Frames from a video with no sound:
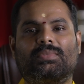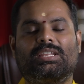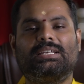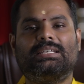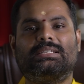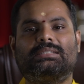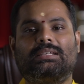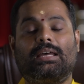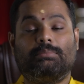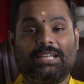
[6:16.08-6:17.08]
is
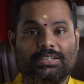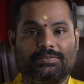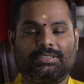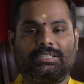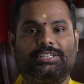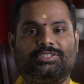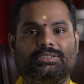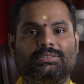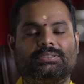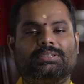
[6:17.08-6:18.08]
a
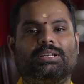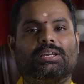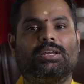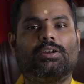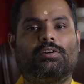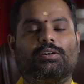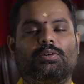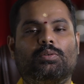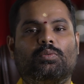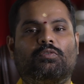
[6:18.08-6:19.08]
manifestation
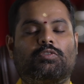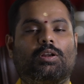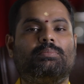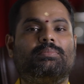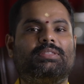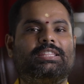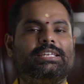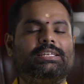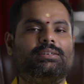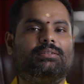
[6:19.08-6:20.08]
from
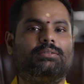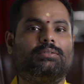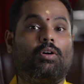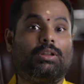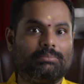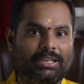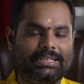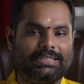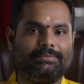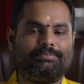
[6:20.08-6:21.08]
the
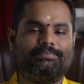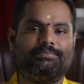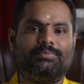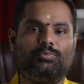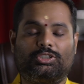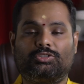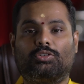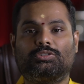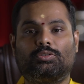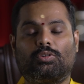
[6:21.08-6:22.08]
Almighty, which is
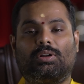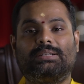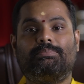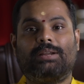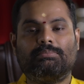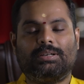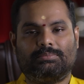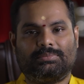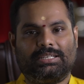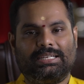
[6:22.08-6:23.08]
also called Brahman
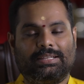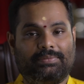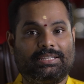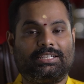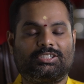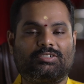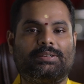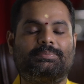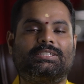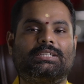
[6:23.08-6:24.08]
in the Vedic
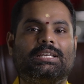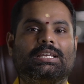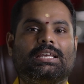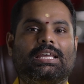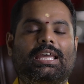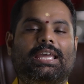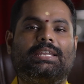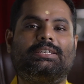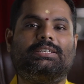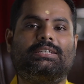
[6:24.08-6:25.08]
scripts. And